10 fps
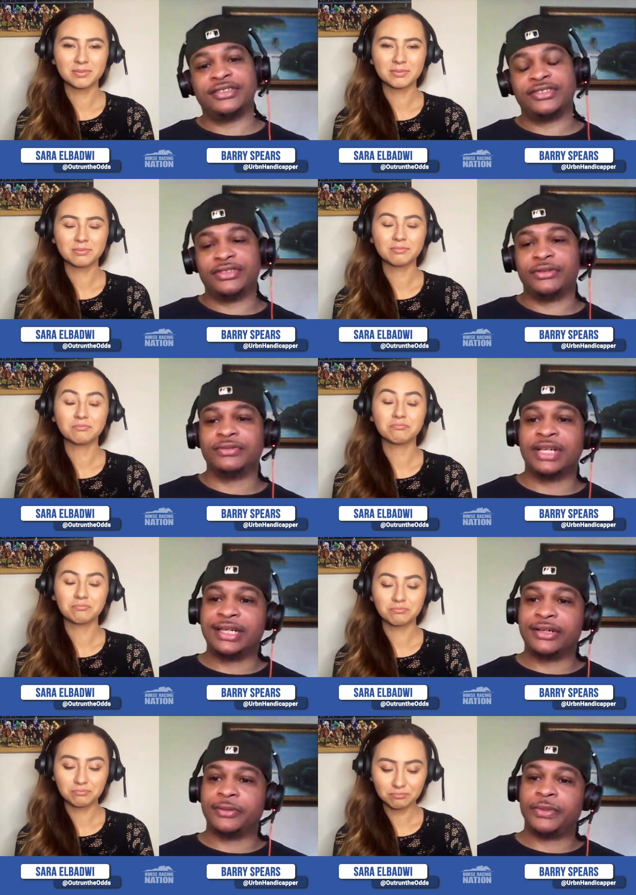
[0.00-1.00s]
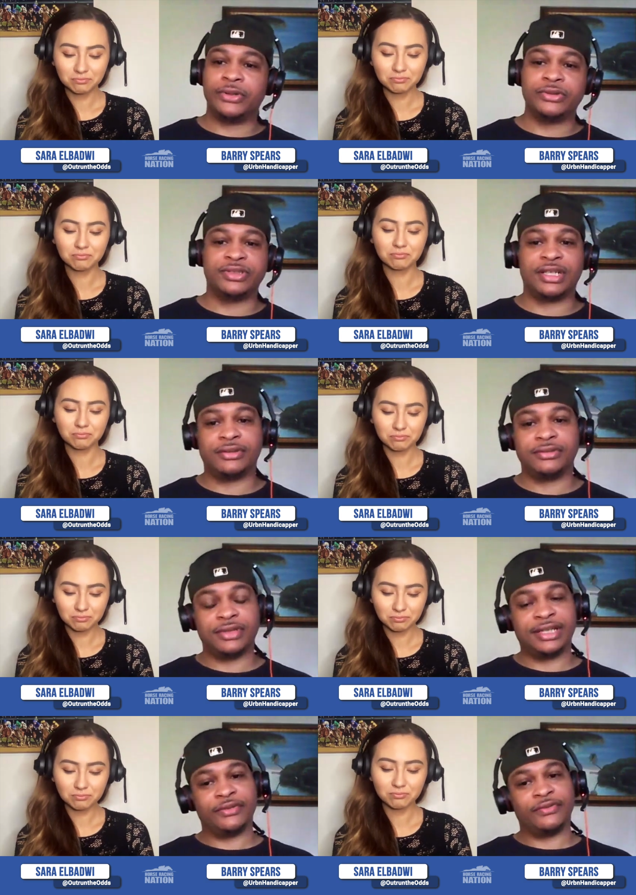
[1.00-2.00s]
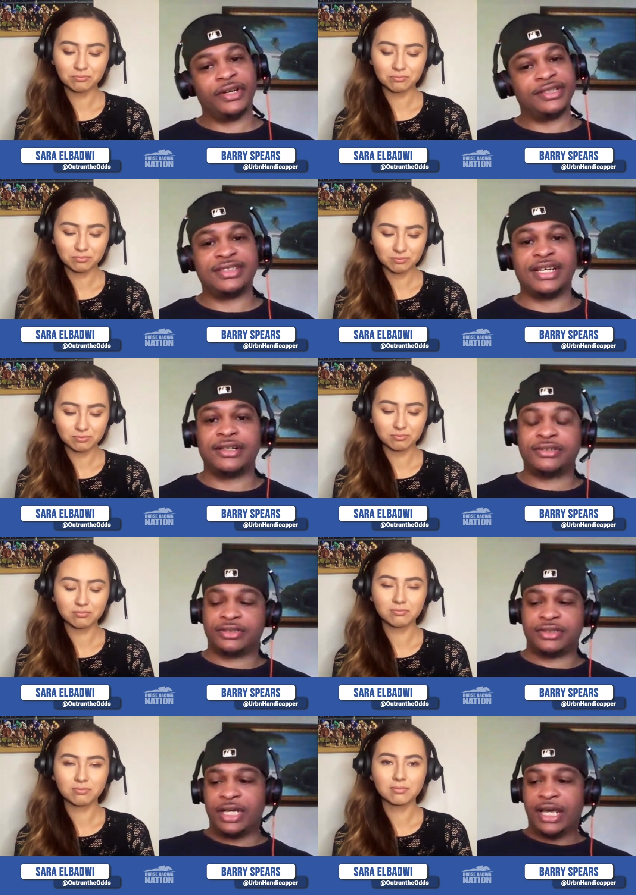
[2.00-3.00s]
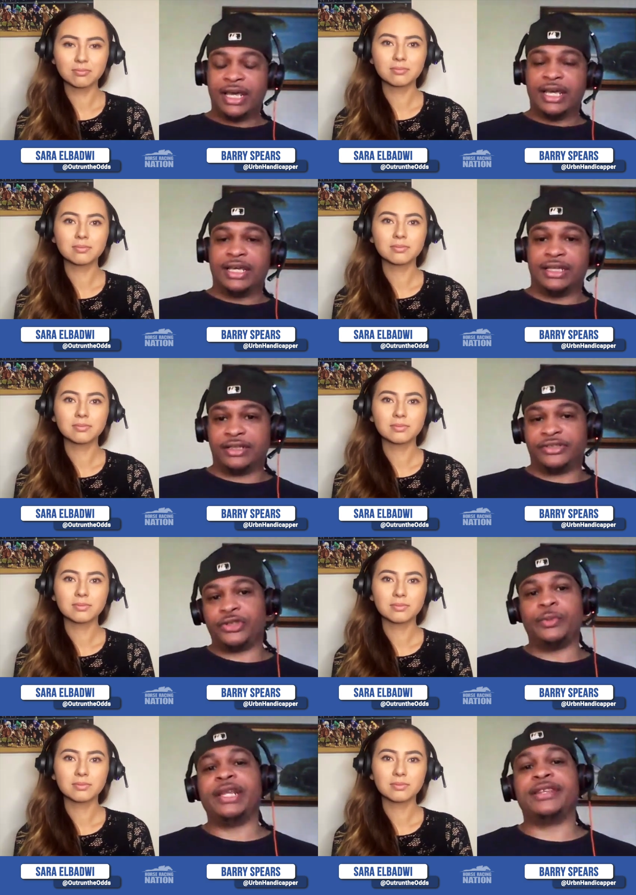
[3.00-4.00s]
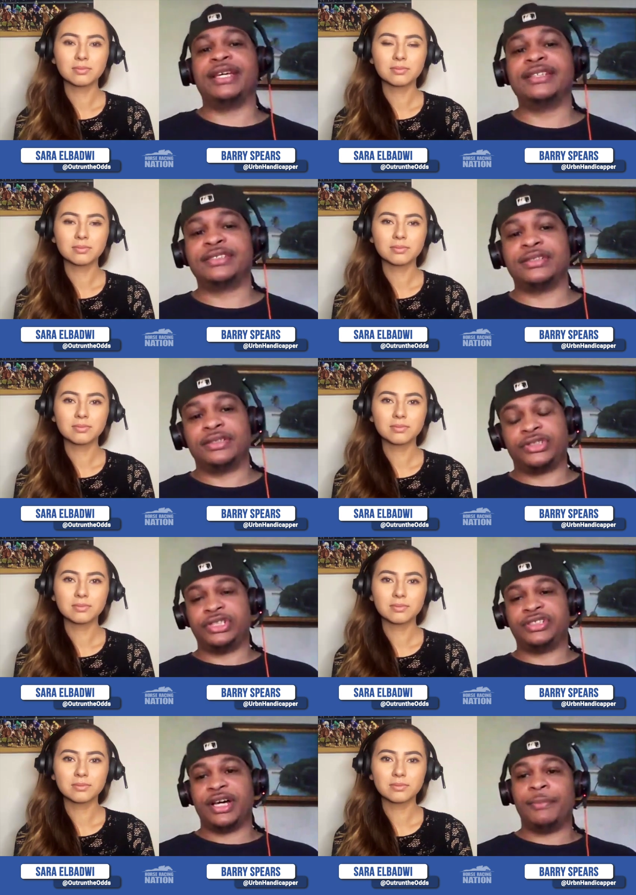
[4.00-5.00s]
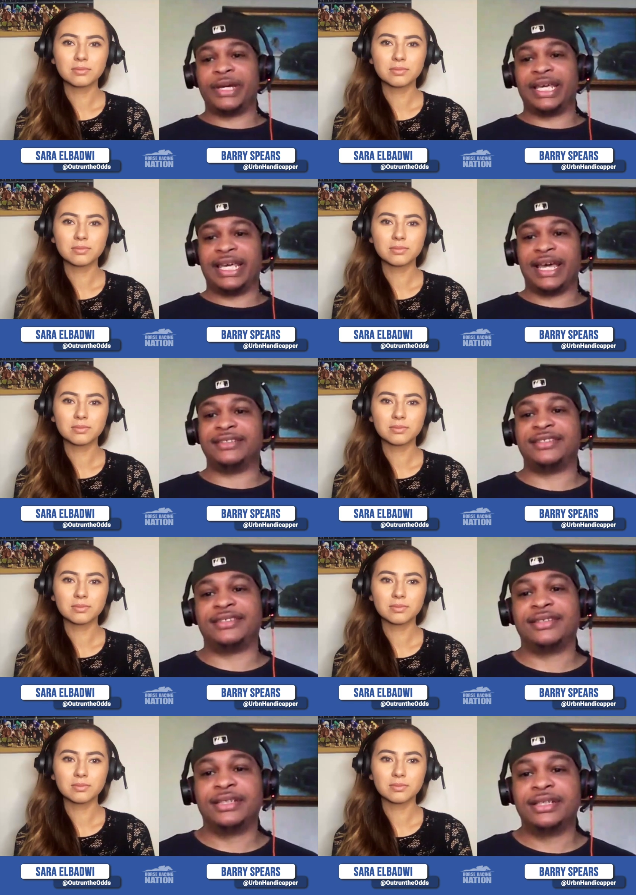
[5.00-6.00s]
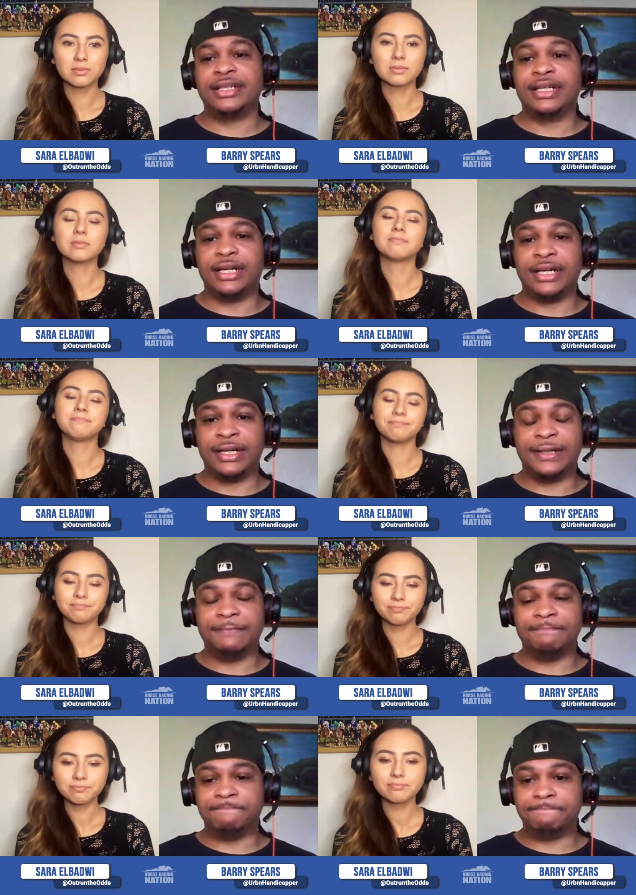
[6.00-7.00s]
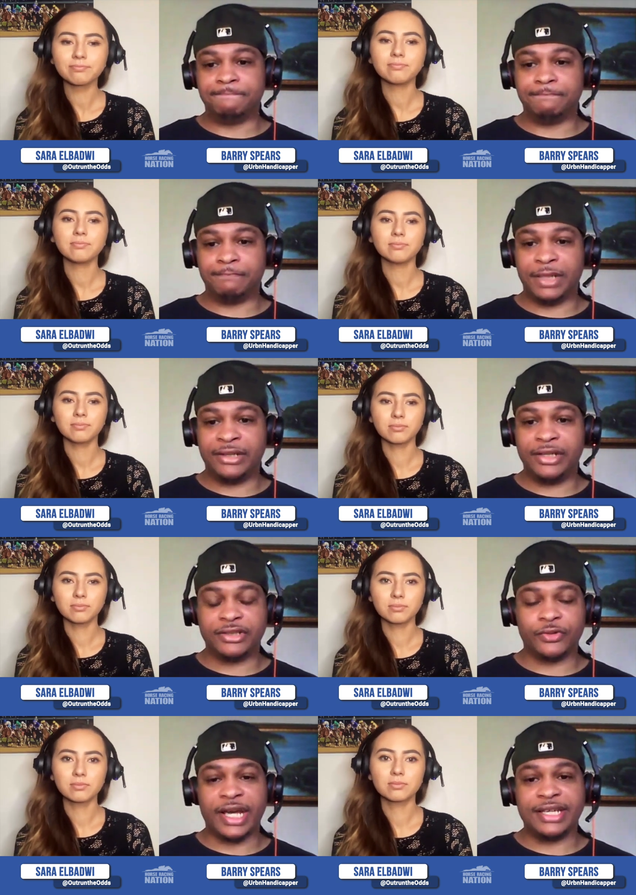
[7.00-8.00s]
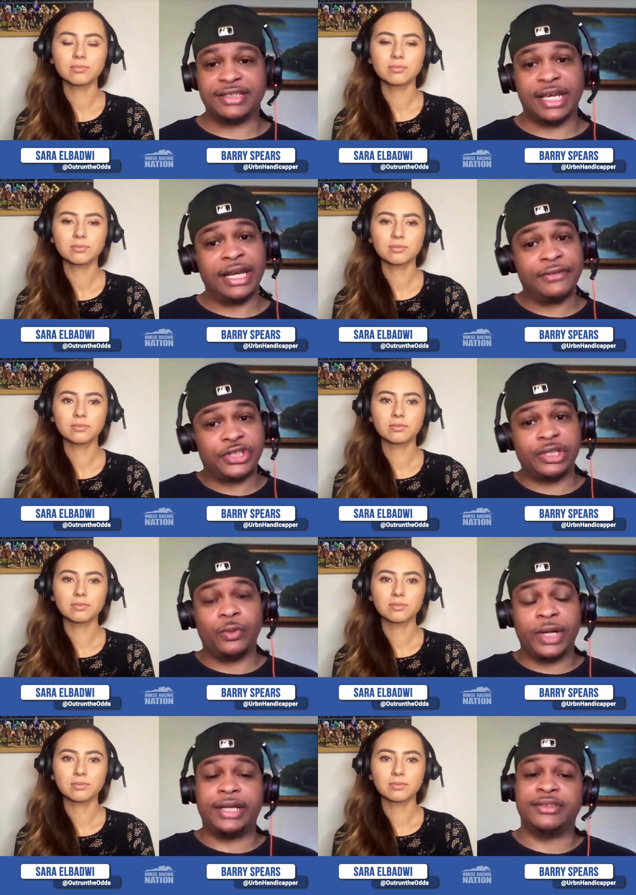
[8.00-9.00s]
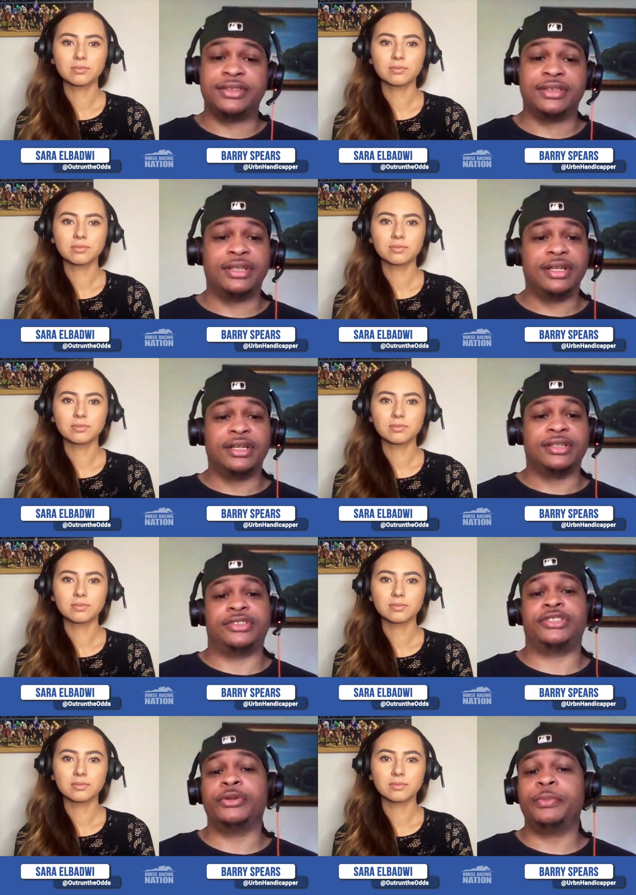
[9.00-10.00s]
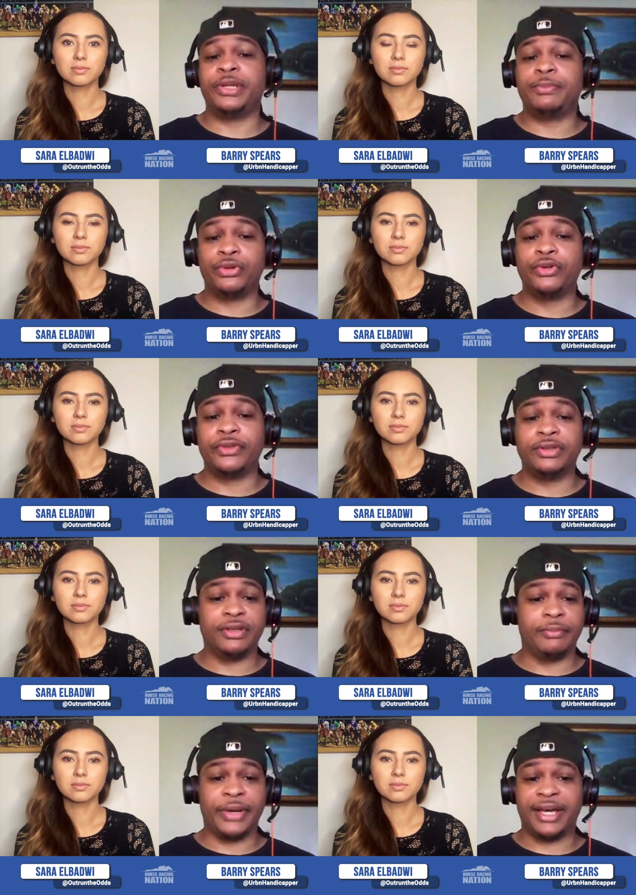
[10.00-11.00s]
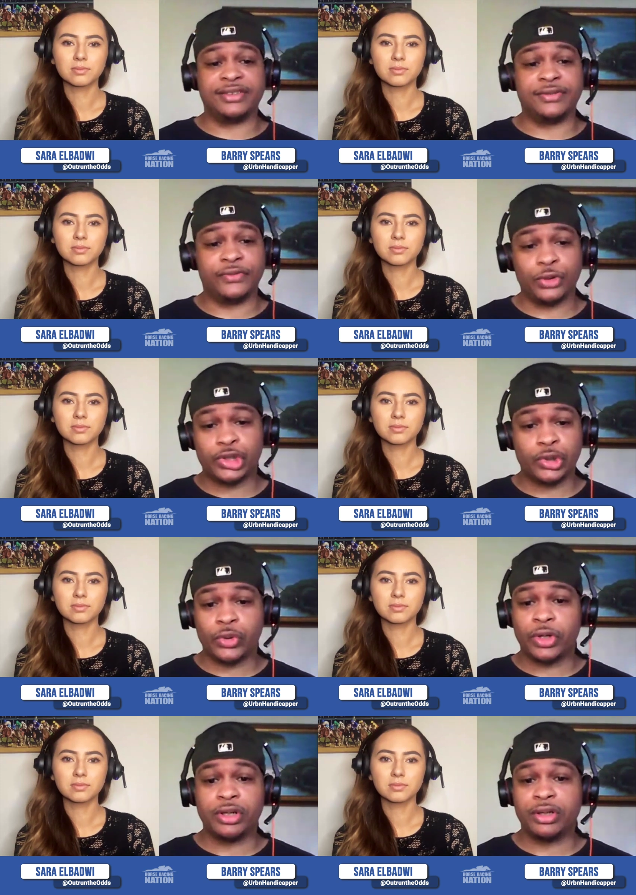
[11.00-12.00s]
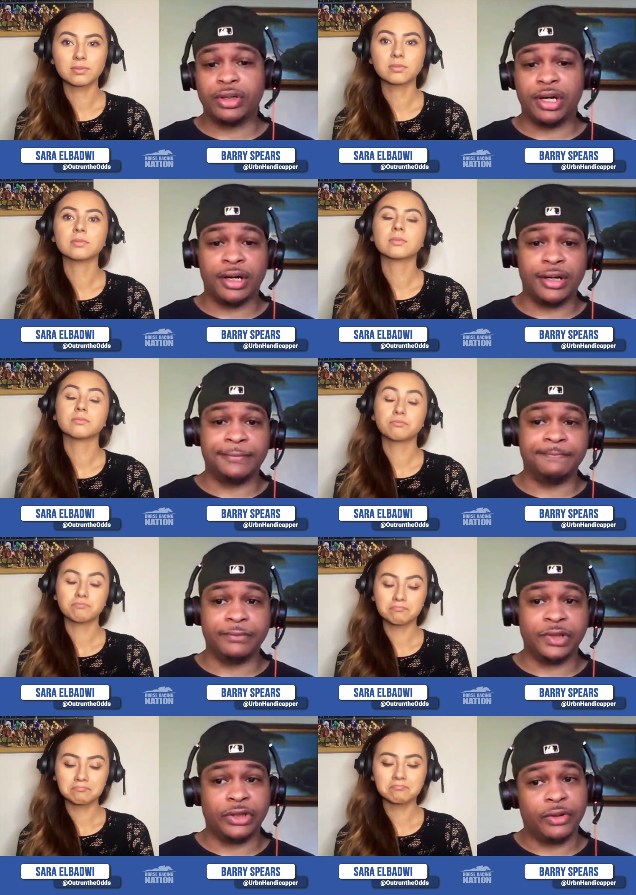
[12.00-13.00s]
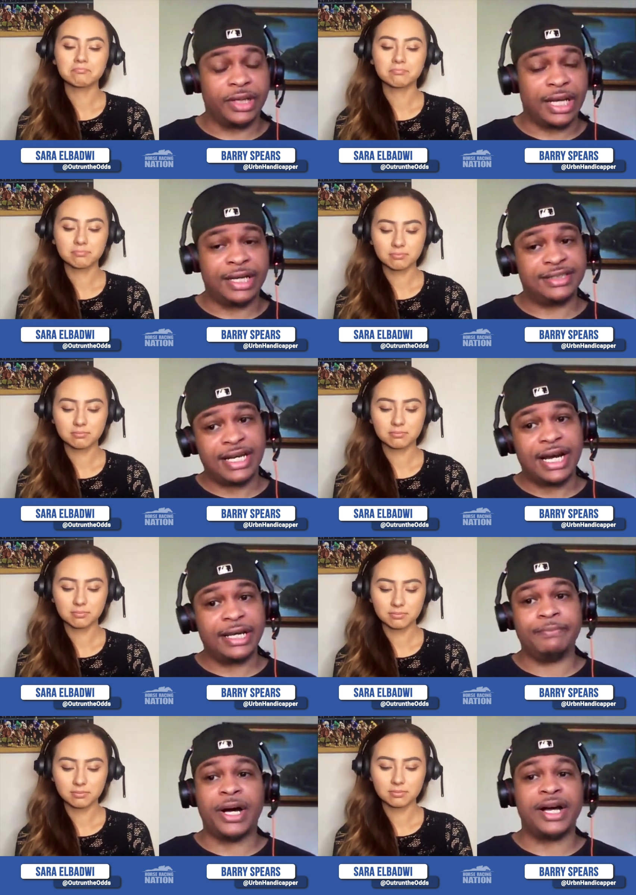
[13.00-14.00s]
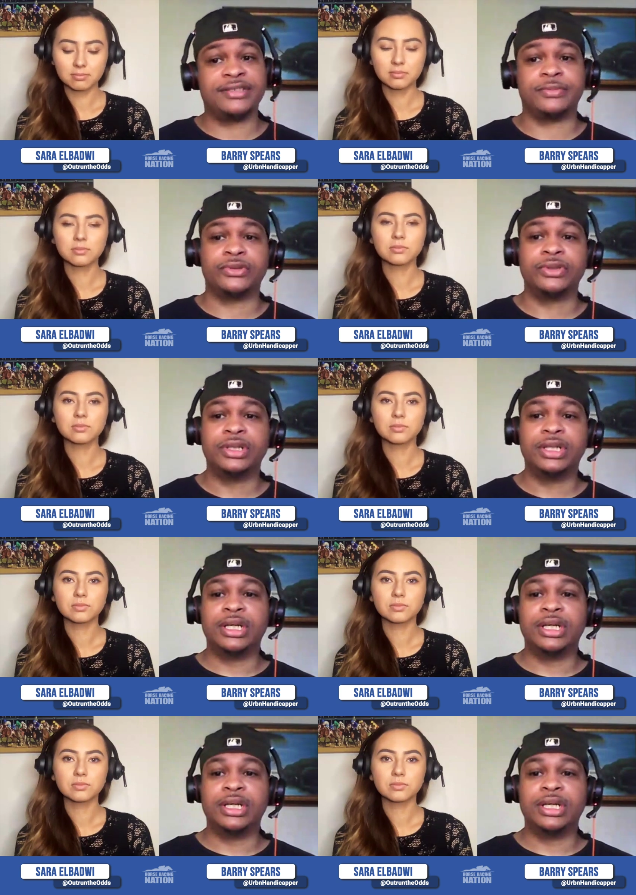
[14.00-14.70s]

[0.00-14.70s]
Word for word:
Speaker 1: I just don't like her post. I don't like the running style. Just too many things she's up against um, in this race. And if she wins, she'll be proven the best for sure. Um, you know, and, and it's not impossible,